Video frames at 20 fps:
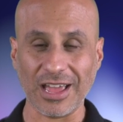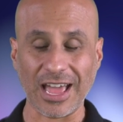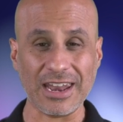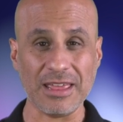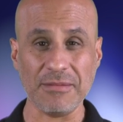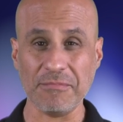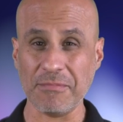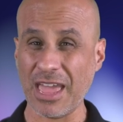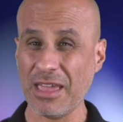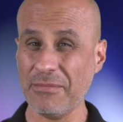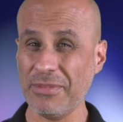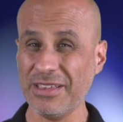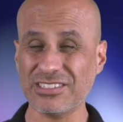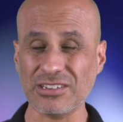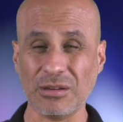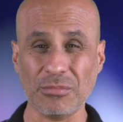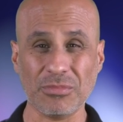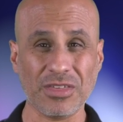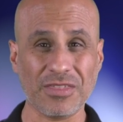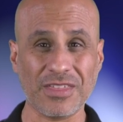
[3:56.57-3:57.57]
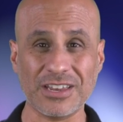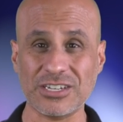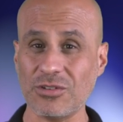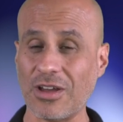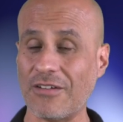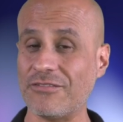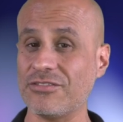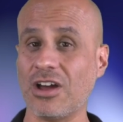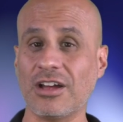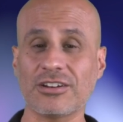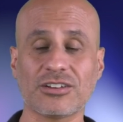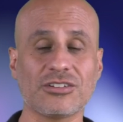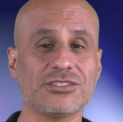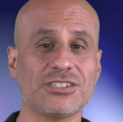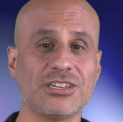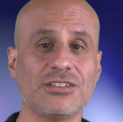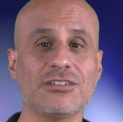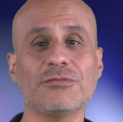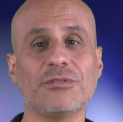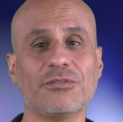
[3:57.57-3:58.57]
And it may be something that you have not
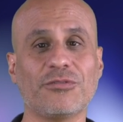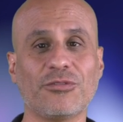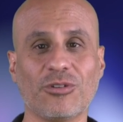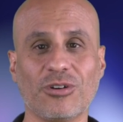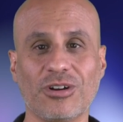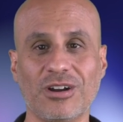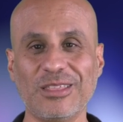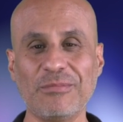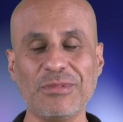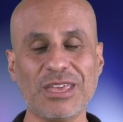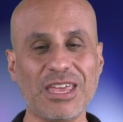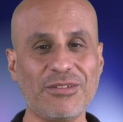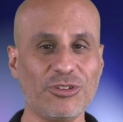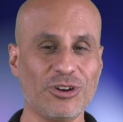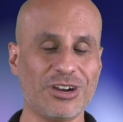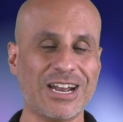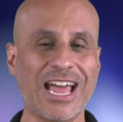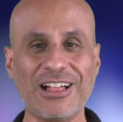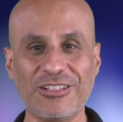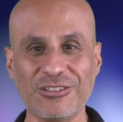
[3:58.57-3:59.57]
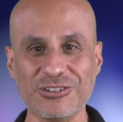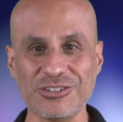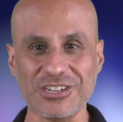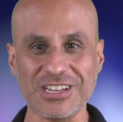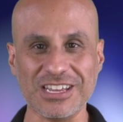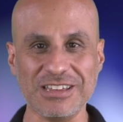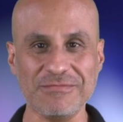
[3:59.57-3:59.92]
considered before. Let me give you an analogy.